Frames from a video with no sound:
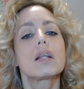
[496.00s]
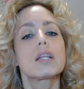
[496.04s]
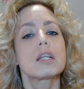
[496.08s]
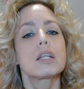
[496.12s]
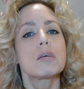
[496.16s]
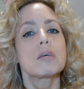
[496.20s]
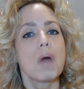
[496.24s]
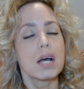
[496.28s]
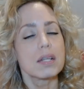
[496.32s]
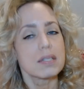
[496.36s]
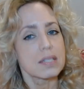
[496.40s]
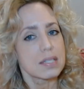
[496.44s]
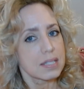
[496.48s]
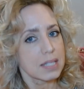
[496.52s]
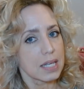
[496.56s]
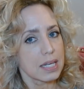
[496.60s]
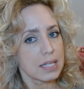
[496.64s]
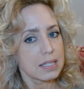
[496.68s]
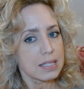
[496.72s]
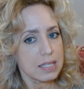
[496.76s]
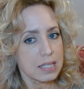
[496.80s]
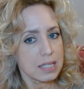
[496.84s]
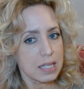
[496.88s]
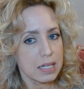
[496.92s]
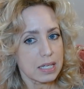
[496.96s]
Lamott
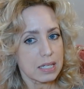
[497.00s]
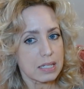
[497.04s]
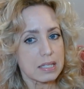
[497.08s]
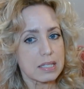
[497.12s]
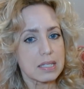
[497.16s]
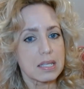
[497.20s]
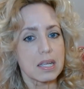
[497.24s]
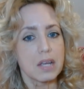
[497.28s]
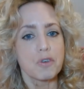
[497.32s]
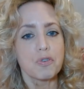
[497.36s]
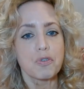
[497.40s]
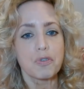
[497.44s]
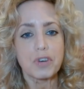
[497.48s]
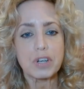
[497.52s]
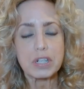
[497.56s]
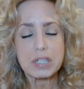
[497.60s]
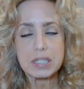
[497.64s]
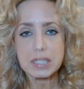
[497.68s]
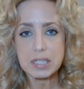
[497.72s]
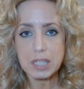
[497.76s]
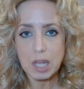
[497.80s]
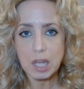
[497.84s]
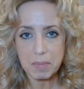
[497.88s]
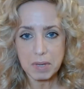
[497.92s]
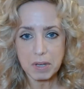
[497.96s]
states this, for
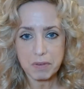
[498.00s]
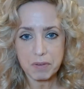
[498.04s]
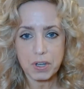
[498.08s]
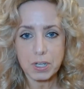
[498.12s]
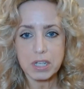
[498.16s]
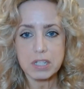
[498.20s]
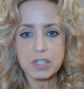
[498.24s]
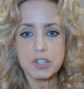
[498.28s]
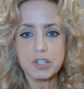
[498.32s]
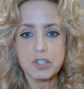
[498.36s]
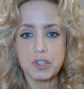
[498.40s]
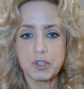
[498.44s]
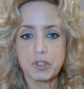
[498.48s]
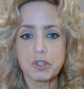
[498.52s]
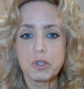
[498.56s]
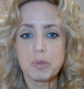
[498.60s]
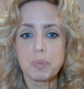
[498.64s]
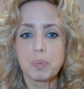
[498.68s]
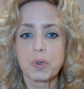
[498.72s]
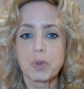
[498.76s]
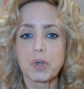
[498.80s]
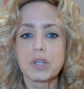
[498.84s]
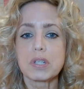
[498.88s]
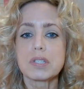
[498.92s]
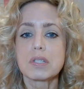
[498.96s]
some of us, good
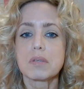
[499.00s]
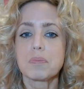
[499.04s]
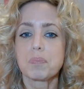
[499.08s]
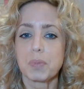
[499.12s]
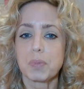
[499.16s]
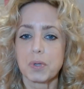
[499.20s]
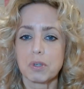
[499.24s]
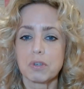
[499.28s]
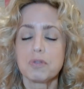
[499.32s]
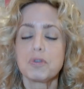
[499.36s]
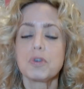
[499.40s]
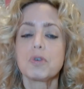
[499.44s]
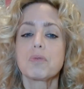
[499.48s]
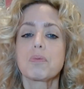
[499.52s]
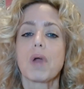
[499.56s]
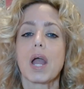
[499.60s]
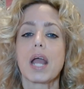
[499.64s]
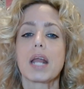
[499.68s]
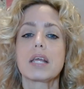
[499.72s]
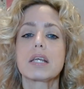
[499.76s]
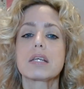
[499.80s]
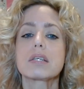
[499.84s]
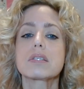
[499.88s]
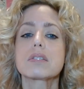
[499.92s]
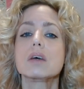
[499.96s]
books and beautiful
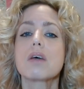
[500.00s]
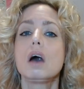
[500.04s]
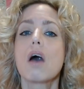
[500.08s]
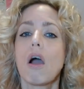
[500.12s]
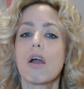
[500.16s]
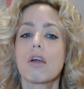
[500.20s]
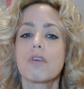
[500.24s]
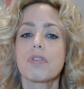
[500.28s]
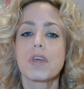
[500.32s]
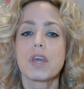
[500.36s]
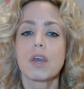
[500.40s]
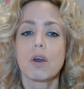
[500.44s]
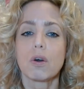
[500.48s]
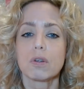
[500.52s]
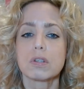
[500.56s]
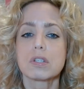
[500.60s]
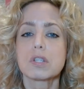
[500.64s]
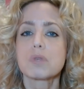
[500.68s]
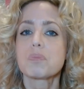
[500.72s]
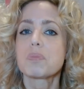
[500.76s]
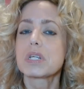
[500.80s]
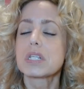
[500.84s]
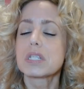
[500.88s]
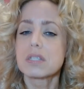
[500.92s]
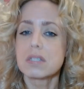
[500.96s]
writings are the
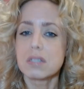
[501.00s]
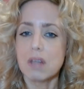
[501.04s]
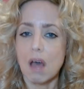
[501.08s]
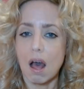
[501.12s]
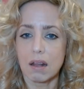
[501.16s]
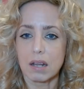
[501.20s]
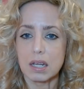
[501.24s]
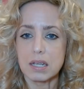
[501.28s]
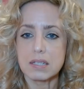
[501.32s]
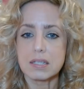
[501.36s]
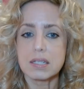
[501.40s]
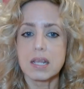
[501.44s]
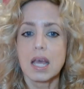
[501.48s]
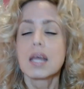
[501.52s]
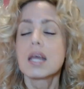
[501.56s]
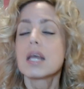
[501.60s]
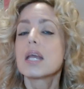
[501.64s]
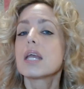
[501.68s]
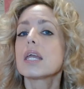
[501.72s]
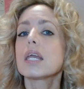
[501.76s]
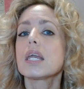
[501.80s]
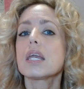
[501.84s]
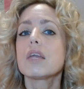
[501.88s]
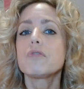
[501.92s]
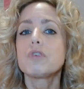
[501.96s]
ultimate solace
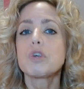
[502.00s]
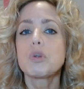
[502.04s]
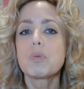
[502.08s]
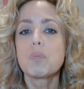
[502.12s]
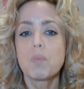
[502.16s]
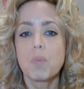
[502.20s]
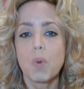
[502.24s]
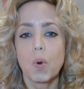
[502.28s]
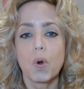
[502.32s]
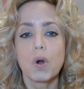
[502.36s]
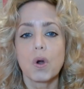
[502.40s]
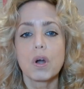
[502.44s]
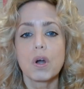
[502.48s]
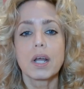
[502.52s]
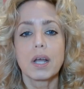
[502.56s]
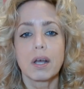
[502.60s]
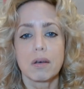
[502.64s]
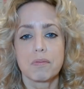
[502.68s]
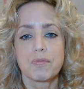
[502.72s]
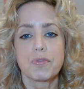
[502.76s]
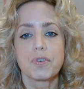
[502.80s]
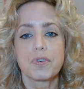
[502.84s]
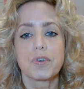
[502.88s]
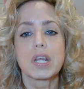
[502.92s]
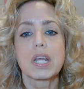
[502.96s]
even more
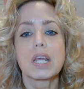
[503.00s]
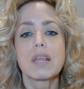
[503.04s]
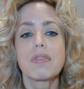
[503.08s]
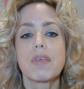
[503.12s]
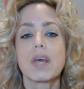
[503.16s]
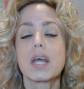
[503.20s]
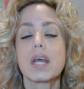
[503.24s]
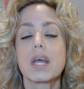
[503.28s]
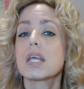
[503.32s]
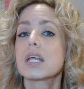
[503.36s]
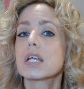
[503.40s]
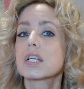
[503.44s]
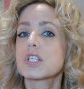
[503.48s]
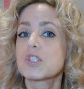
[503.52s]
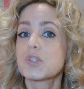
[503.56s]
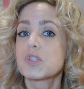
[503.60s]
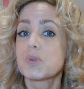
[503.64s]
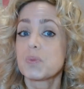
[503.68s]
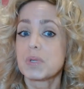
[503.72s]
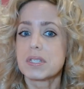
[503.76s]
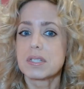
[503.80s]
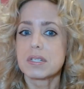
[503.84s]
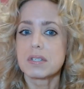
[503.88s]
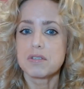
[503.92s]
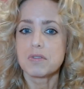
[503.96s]
comforting than
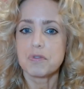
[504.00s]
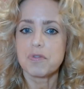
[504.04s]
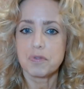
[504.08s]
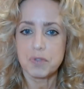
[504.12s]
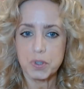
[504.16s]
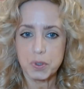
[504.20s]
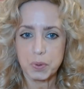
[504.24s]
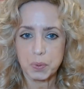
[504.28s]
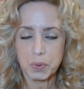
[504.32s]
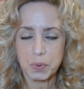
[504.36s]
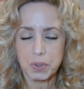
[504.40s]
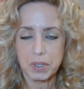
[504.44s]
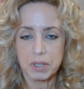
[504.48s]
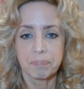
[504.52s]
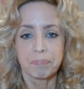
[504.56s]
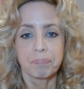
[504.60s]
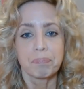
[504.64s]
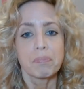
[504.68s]
exquisite food.